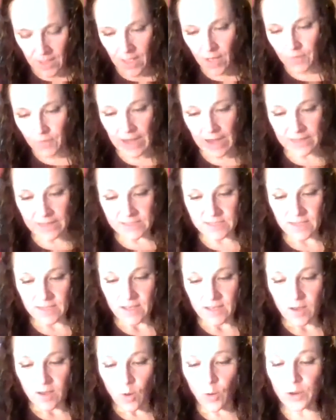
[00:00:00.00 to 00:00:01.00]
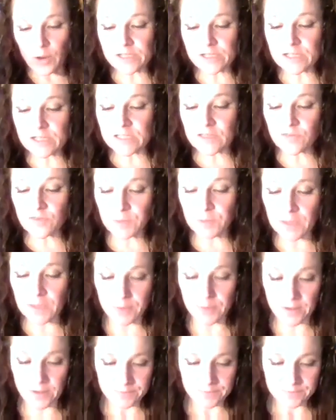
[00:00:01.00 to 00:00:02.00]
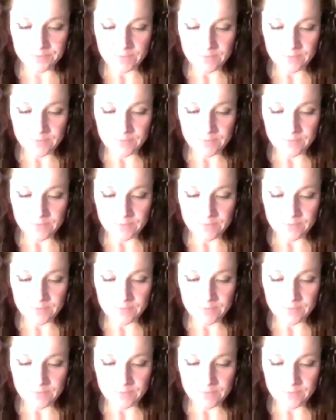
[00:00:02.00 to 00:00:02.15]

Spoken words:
All right. Origins of the people.